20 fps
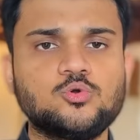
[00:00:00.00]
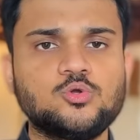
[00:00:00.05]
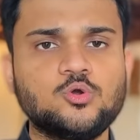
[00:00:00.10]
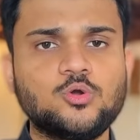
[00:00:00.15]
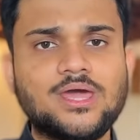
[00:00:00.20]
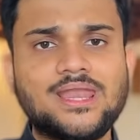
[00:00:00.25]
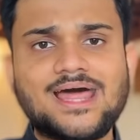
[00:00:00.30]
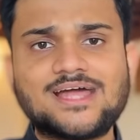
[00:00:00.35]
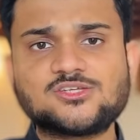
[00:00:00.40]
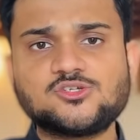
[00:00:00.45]
You
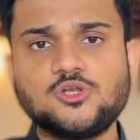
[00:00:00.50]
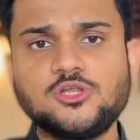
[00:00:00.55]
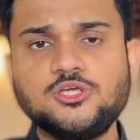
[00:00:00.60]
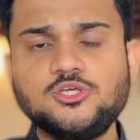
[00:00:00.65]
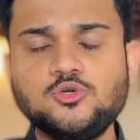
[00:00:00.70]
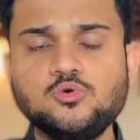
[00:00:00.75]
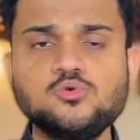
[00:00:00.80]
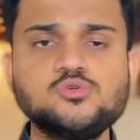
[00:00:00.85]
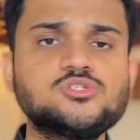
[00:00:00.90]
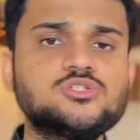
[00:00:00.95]
can actually
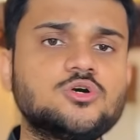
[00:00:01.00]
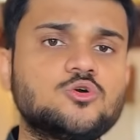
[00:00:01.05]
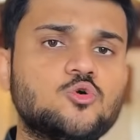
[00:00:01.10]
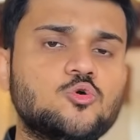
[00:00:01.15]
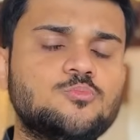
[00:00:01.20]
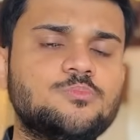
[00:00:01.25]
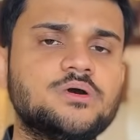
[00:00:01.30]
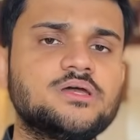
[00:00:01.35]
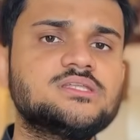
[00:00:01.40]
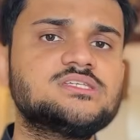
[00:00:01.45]
use the
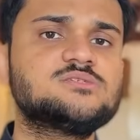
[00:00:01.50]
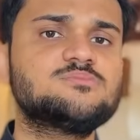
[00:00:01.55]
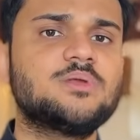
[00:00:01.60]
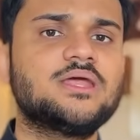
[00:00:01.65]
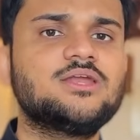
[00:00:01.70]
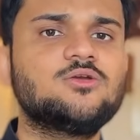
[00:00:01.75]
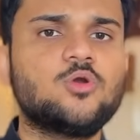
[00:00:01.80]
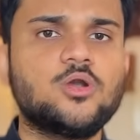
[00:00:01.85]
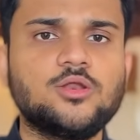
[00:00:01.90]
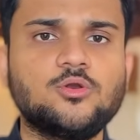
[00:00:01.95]
coupon
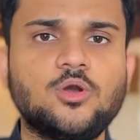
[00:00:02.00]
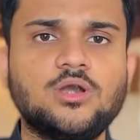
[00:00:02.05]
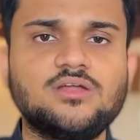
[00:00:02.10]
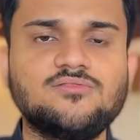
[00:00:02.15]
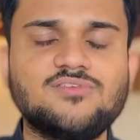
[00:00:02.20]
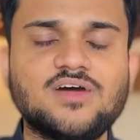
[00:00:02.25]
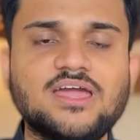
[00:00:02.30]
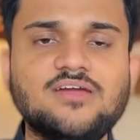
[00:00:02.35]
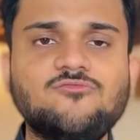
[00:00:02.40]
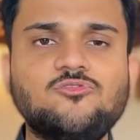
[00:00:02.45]
SPRING
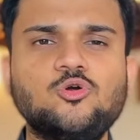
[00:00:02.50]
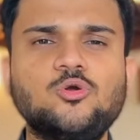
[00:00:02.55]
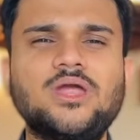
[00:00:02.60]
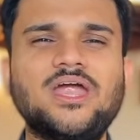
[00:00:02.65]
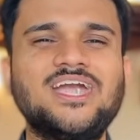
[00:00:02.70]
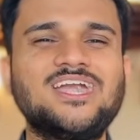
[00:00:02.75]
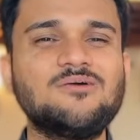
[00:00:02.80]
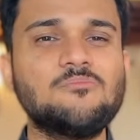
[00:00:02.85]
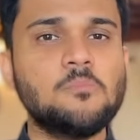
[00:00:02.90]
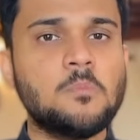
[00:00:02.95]
2025 to
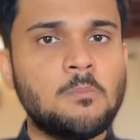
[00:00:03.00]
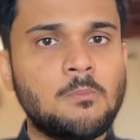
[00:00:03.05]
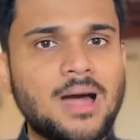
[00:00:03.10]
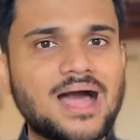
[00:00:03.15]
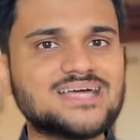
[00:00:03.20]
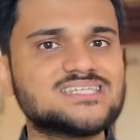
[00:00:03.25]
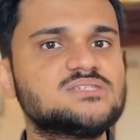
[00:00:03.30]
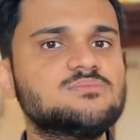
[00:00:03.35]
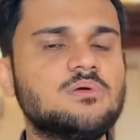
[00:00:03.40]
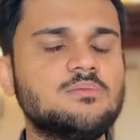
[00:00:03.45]
get
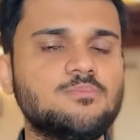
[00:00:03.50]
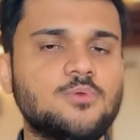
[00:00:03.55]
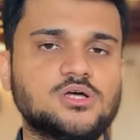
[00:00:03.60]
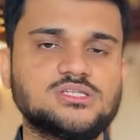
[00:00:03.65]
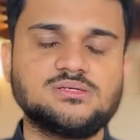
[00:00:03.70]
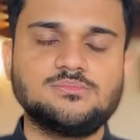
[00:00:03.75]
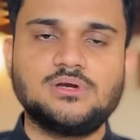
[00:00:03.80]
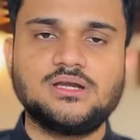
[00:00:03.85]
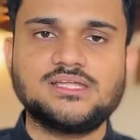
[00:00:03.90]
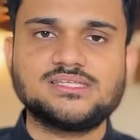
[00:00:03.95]
maximum
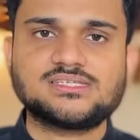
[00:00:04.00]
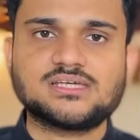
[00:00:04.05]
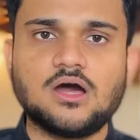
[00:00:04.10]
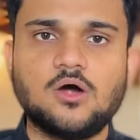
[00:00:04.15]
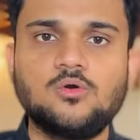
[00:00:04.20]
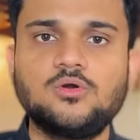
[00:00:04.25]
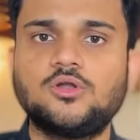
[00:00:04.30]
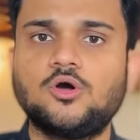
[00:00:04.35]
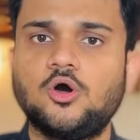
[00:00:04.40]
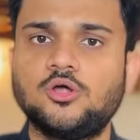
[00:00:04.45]
possible
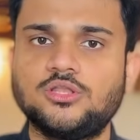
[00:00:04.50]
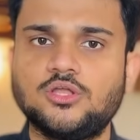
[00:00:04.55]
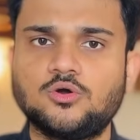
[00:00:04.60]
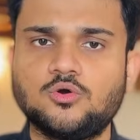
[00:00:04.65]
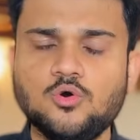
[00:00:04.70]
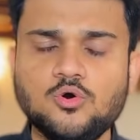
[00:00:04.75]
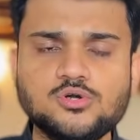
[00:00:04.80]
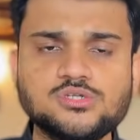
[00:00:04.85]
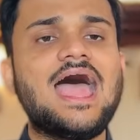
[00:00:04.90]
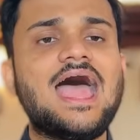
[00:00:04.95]
discount on the
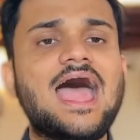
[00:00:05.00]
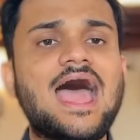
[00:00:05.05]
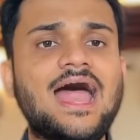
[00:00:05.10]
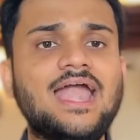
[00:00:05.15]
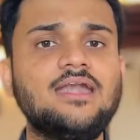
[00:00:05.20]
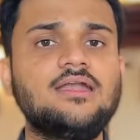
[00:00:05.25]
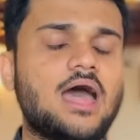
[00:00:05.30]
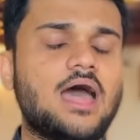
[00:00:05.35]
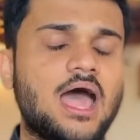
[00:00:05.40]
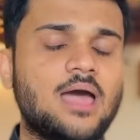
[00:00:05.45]
course
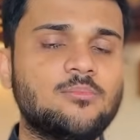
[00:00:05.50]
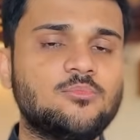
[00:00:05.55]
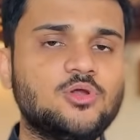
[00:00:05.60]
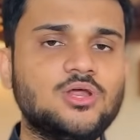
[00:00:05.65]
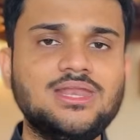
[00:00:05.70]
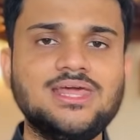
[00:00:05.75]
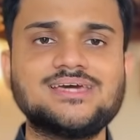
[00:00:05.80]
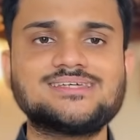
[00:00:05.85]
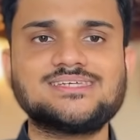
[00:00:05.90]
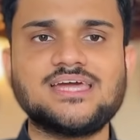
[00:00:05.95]
and I'm
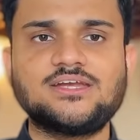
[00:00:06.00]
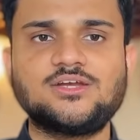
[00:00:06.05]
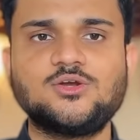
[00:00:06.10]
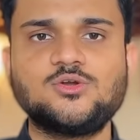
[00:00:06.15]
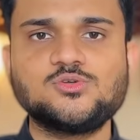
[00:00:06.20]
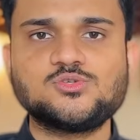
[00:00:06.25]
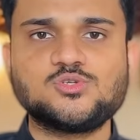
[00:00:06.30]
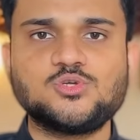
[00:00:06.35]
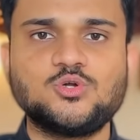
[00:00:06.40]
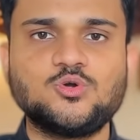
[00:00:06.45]
really excited
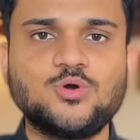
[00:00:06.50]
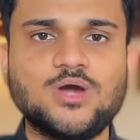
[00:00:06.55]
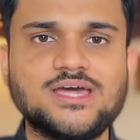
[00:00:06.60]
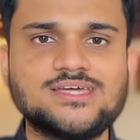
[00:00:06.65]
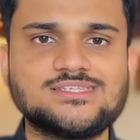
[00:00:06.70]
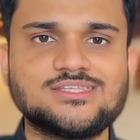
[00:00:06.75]
to see you guys